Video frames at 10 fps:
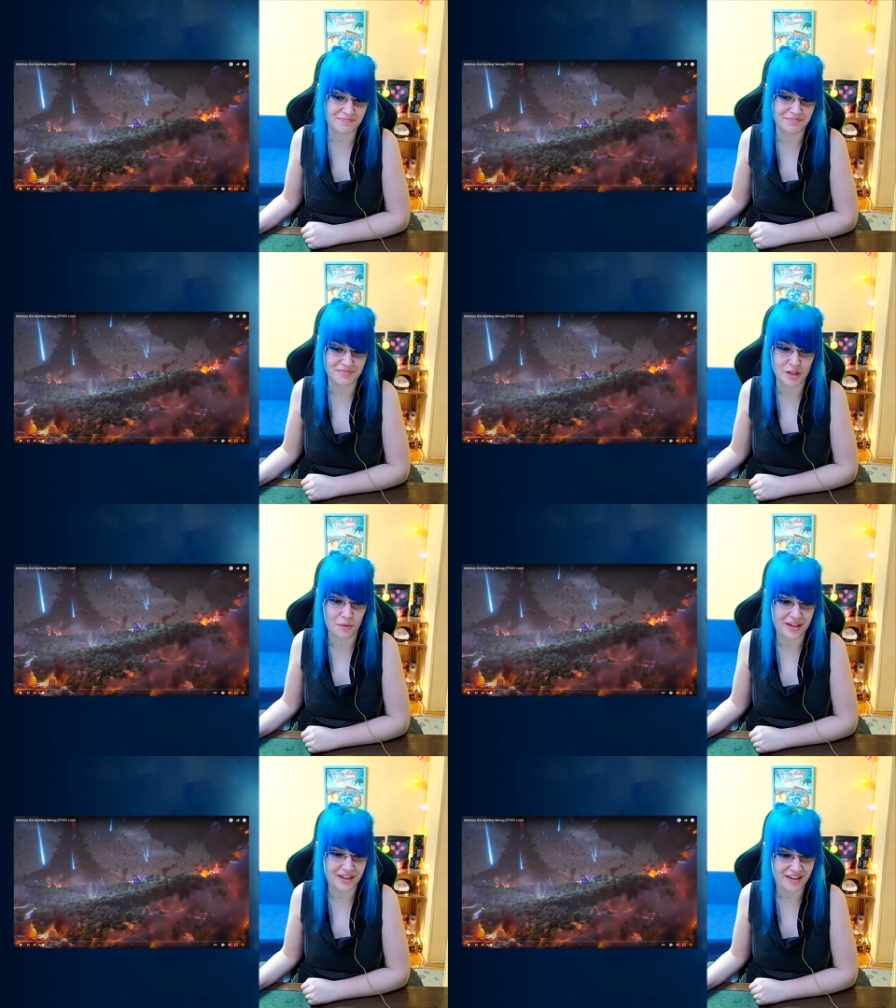
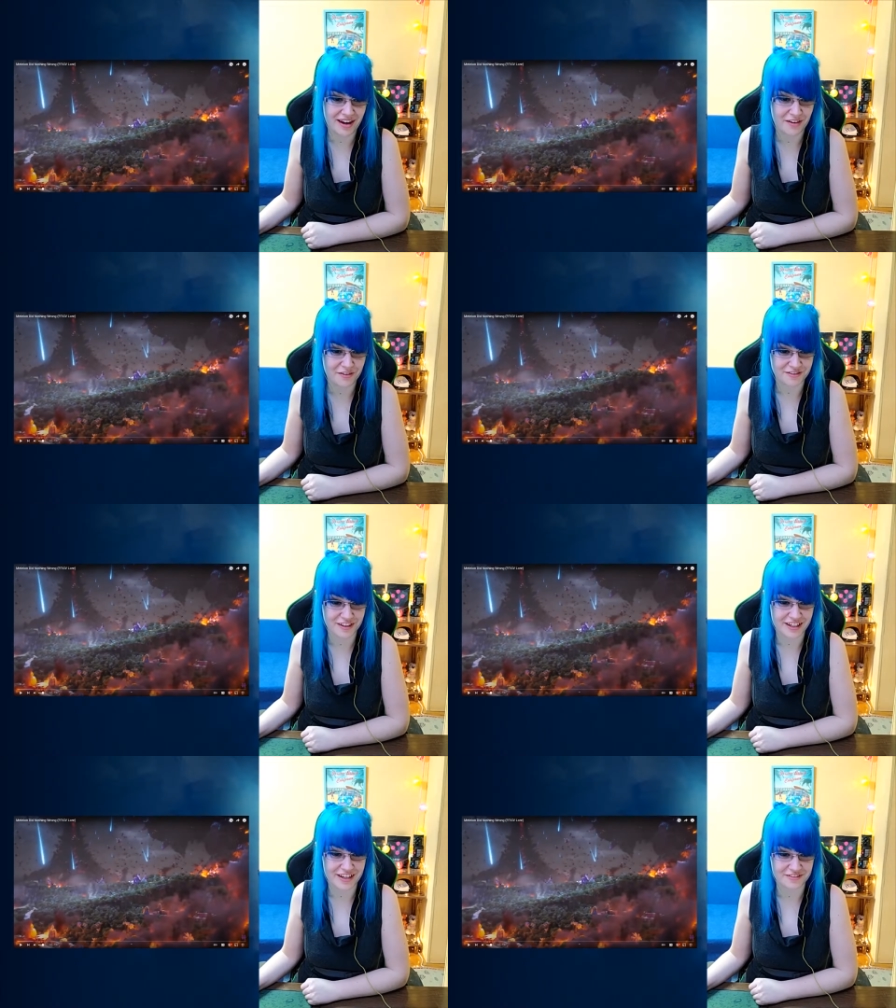knowing how to
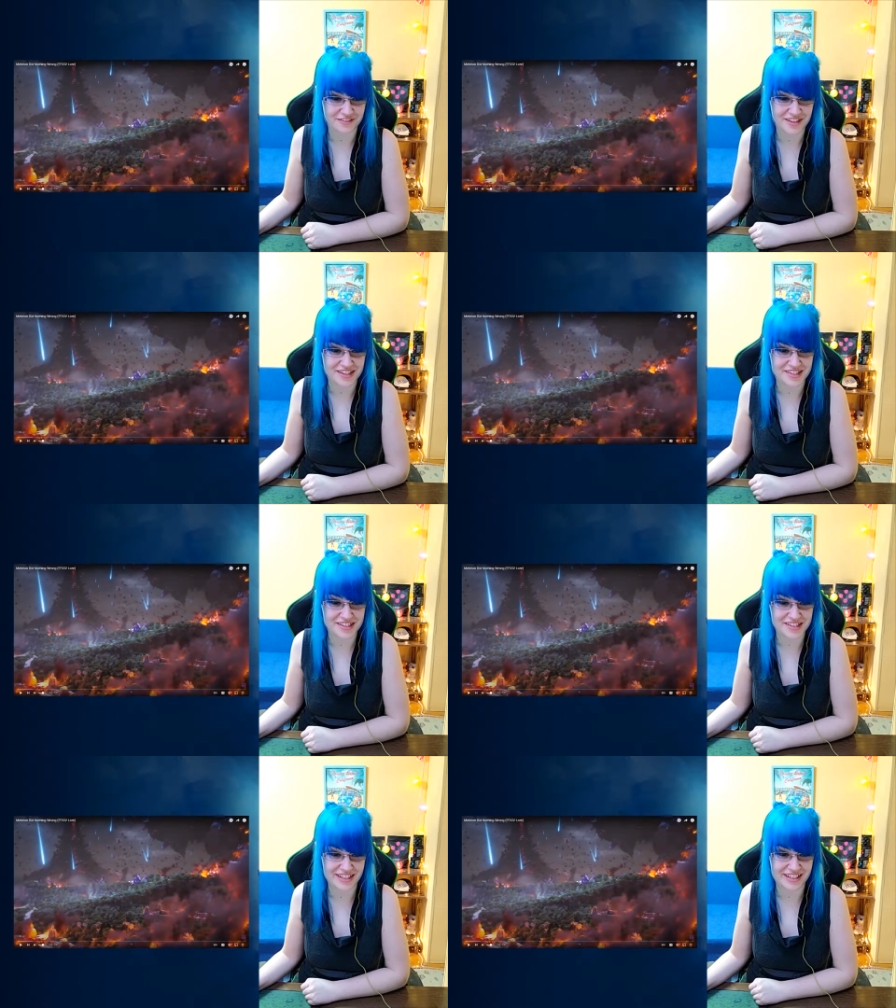forgive as
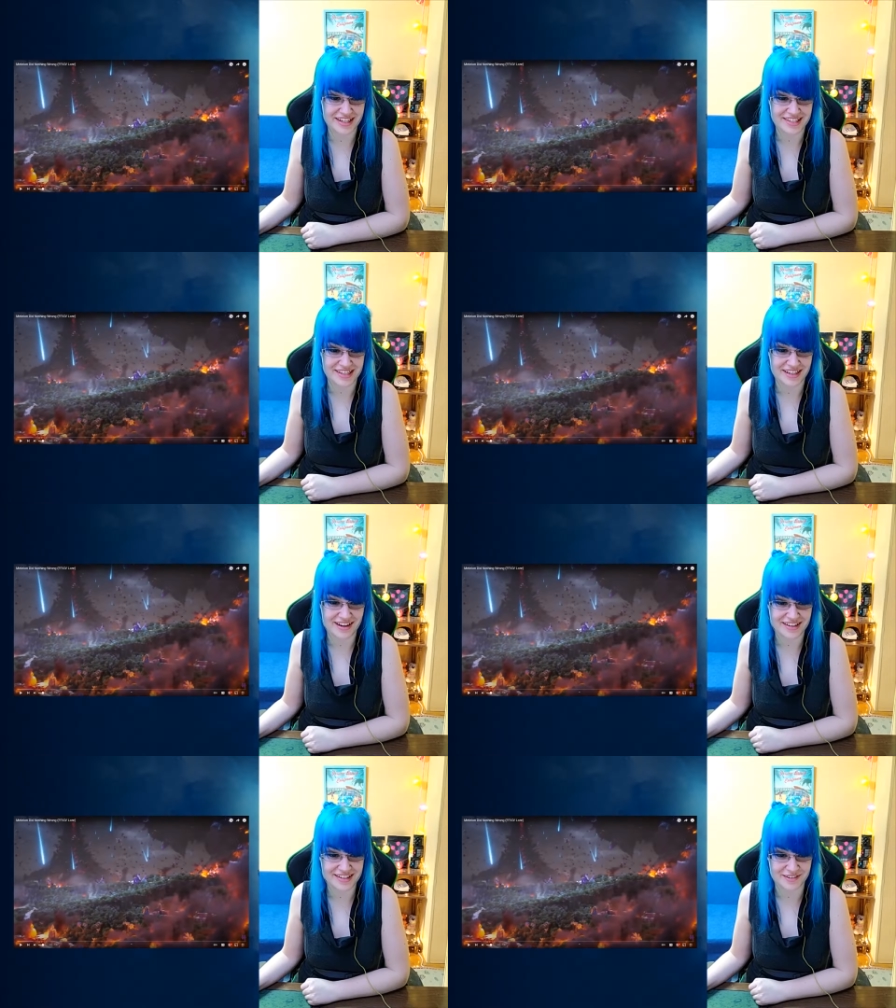easily as I'd
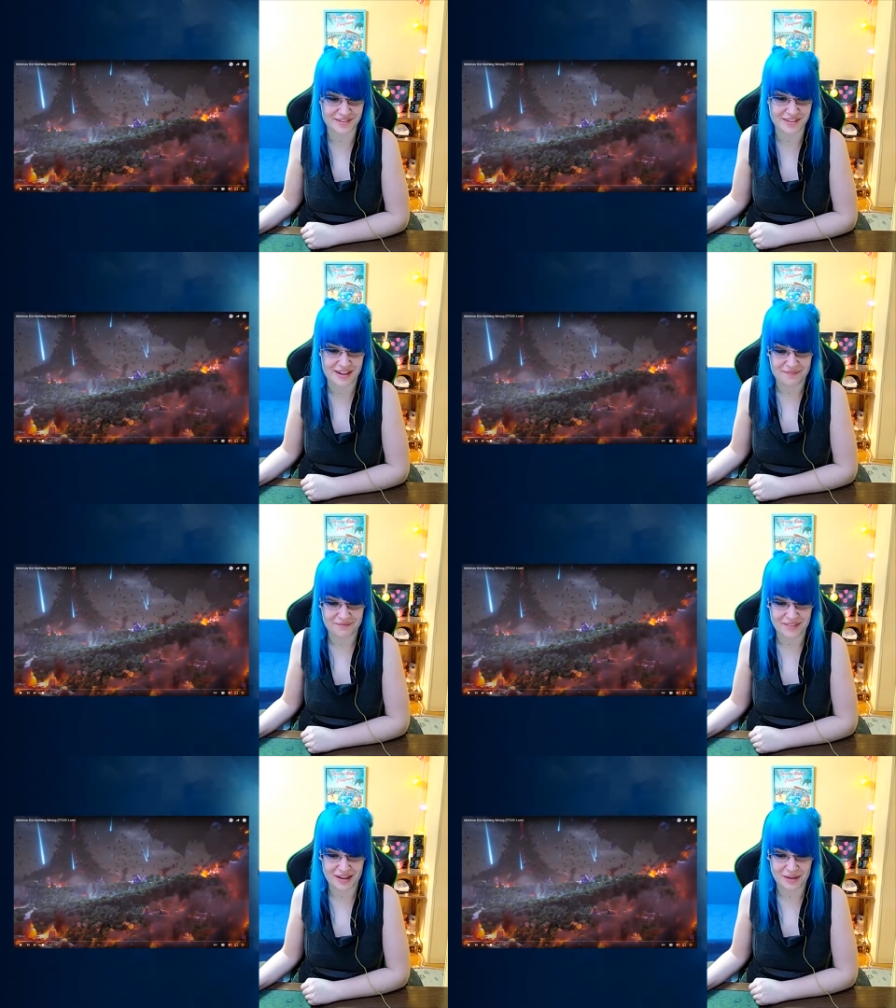like to,
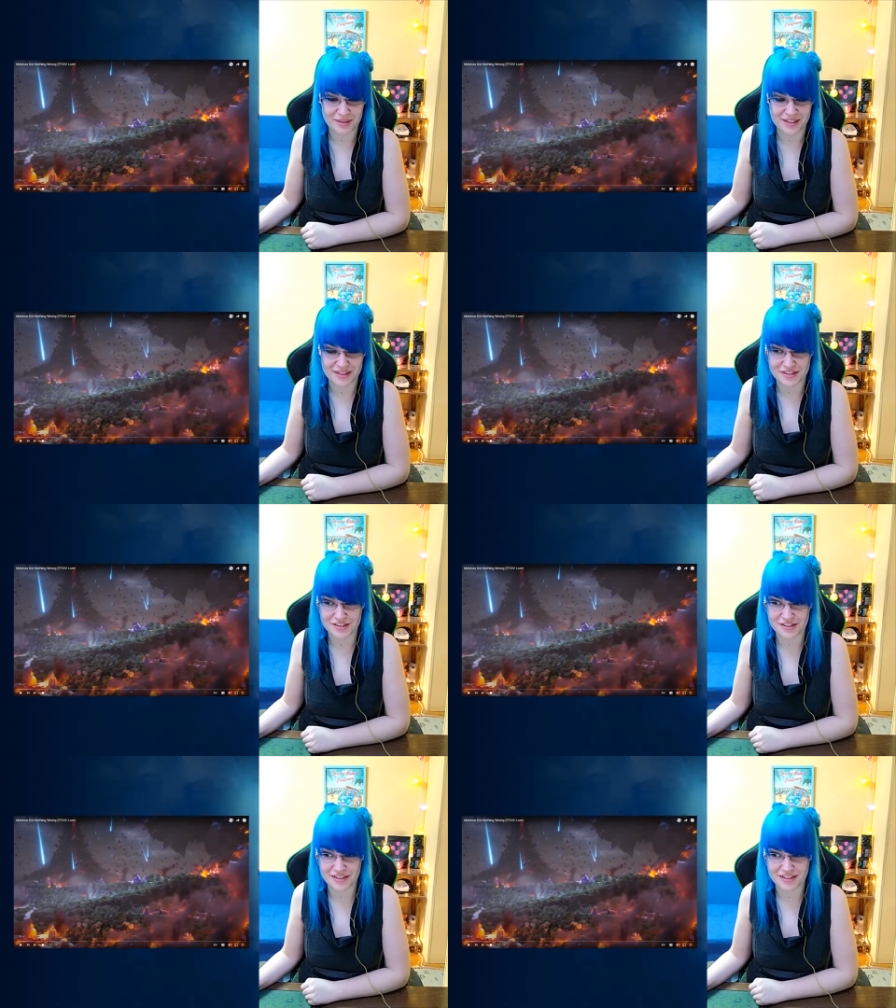uh, because she,
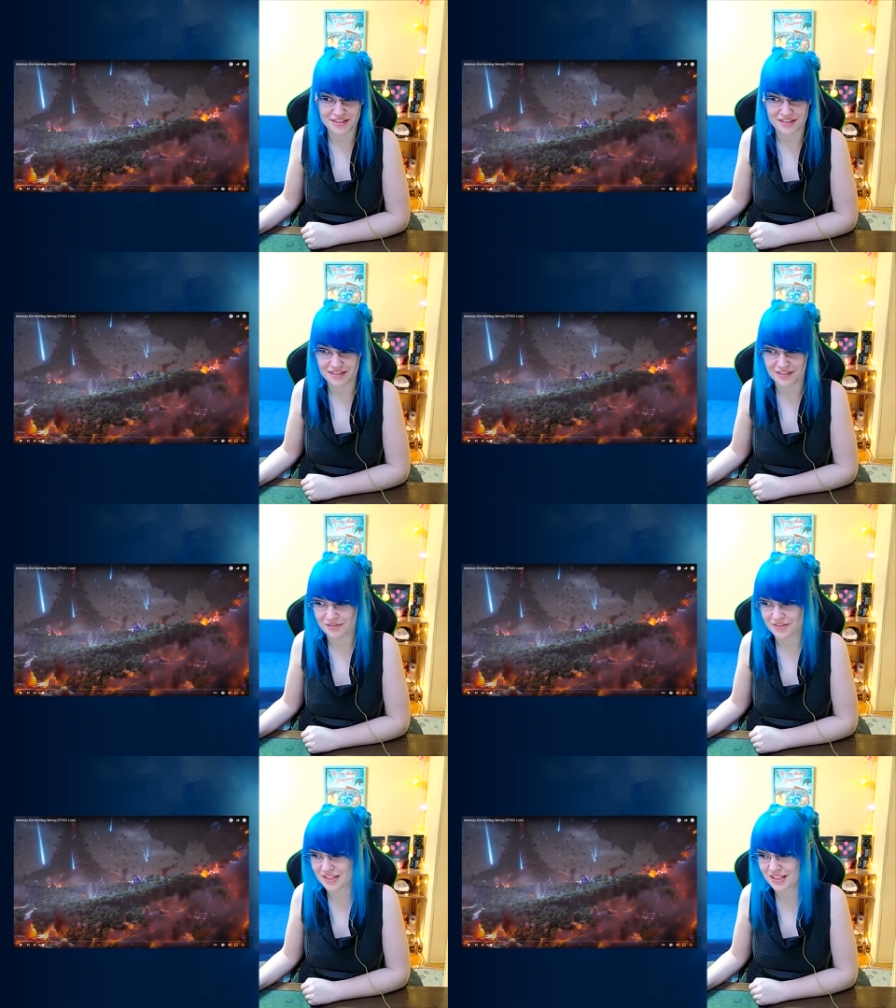you know,
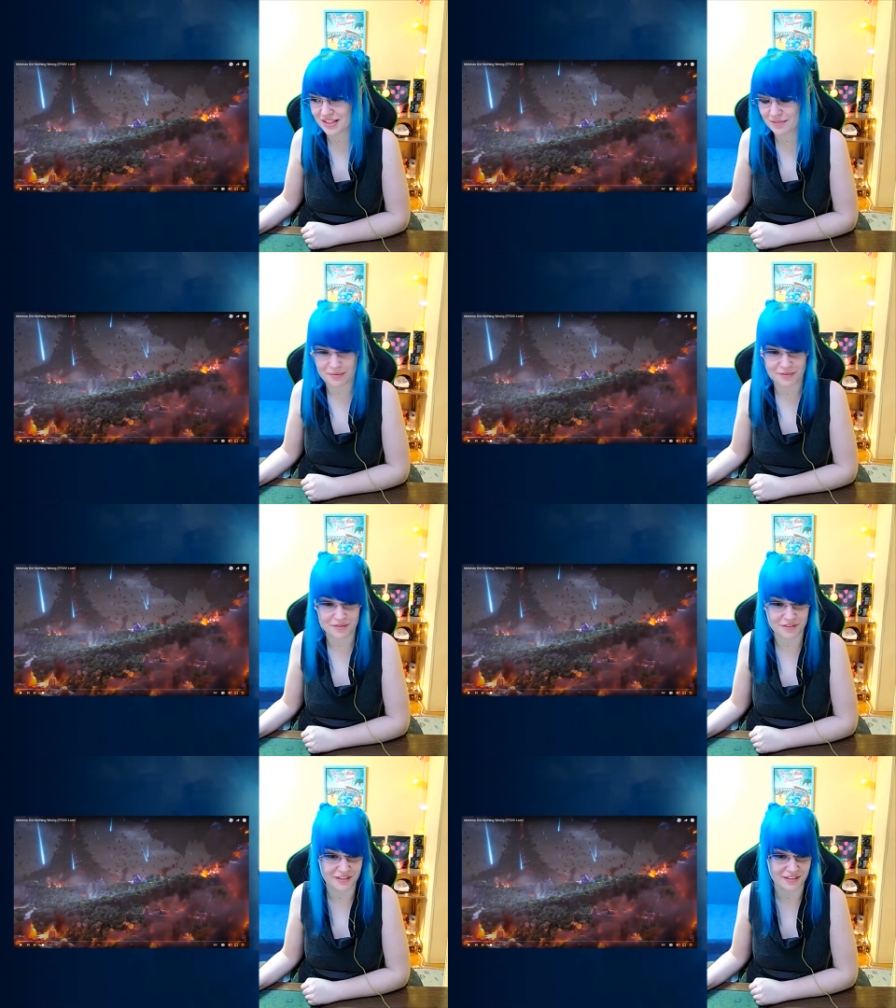she did make me
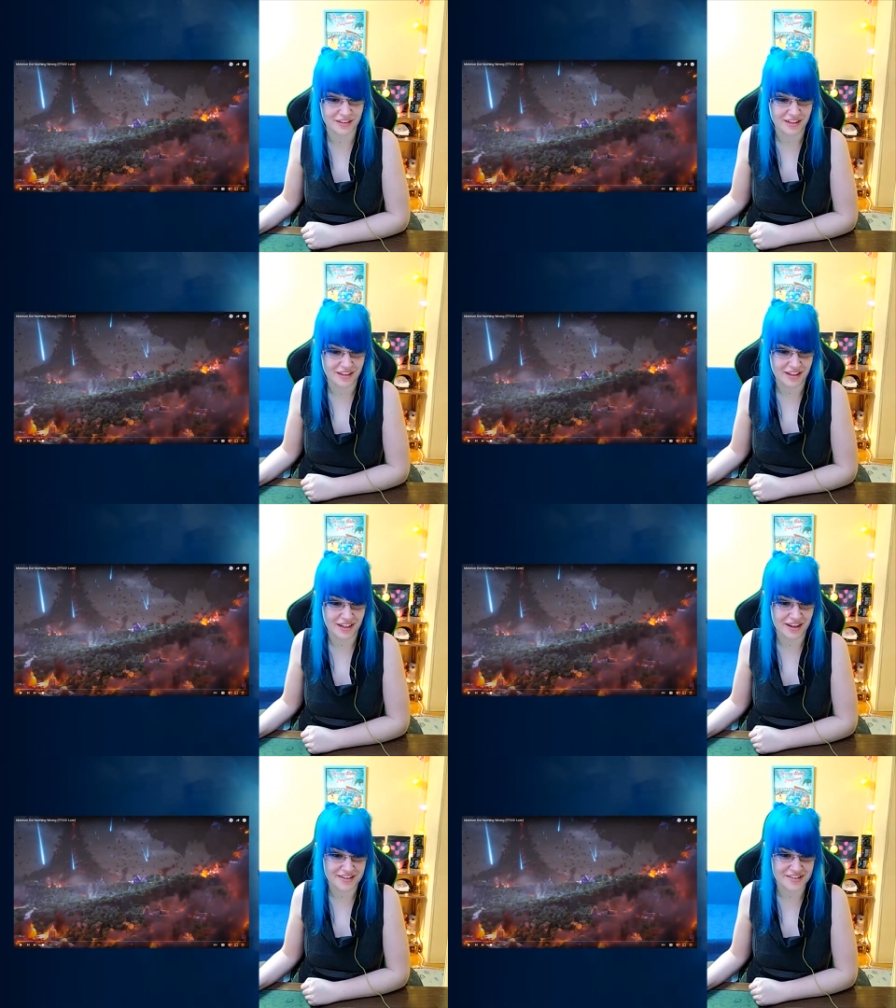feel a
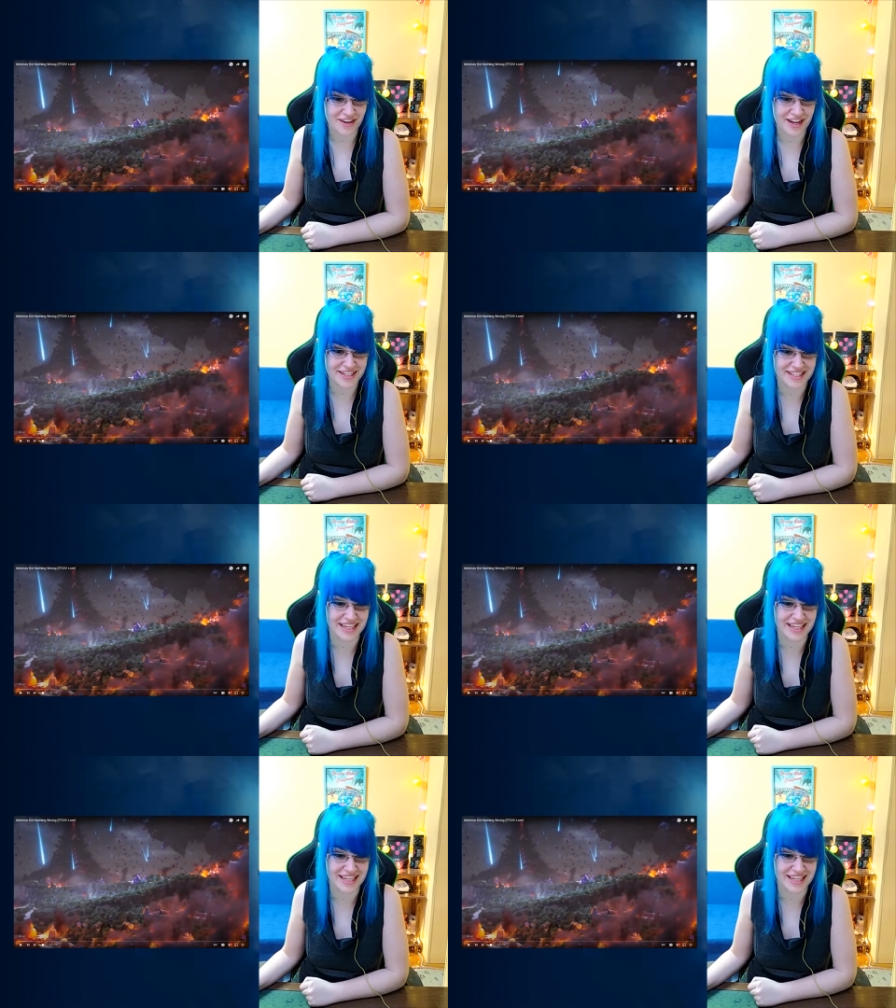lot of stress,